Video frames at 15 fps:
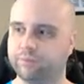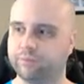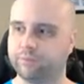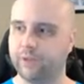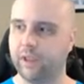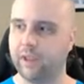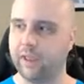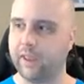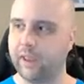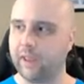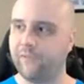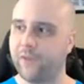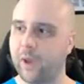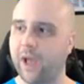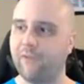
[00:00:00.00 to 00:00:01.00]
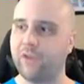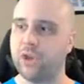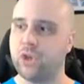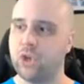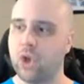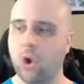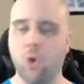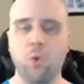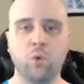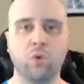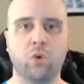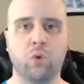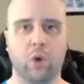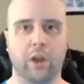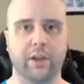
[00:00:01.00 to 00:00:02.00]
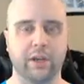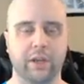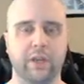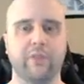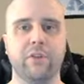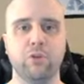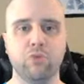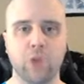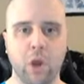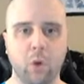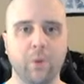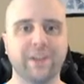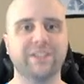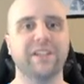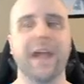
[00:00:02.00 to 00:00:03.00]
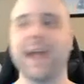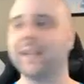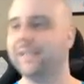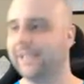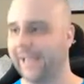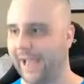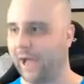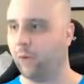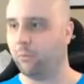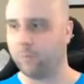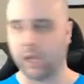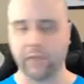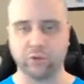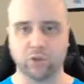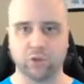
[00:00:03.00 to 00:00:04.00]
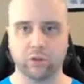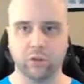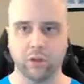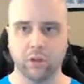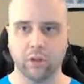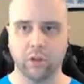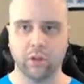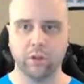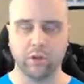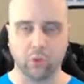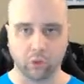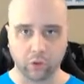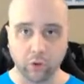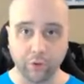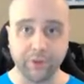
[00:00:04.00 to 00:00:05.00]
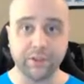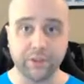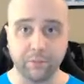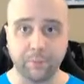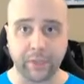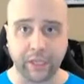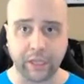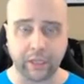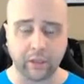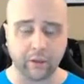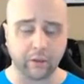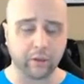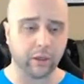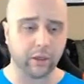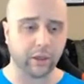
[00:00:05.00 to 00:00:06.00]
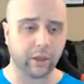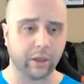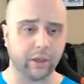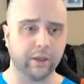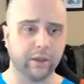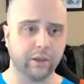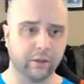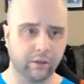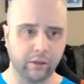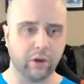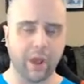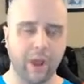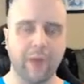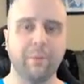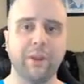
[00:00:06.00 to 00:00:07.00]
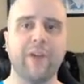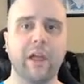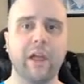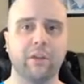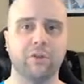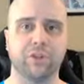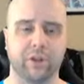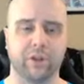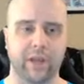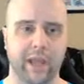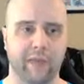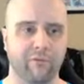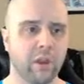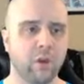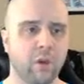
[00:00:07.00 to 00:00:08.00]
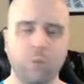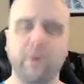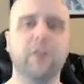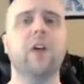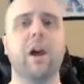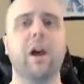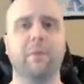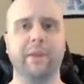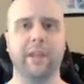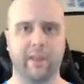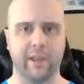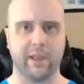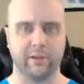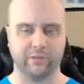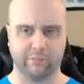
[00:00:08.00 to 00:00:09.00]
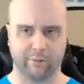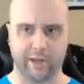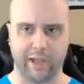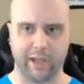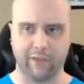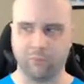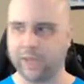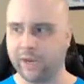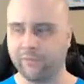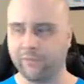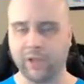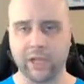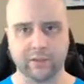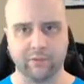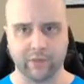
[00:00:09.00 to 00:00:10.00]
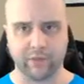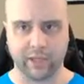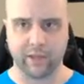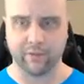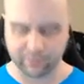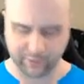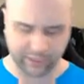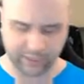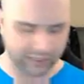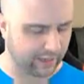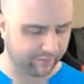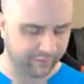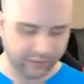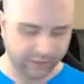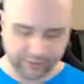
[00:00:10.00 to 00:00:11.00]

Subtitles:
if you have a known quantity, if you know exactly how much you're going to be, how many values you're going to have. We don't know how many accounts we're going to have. We could have lots of accounts. We could have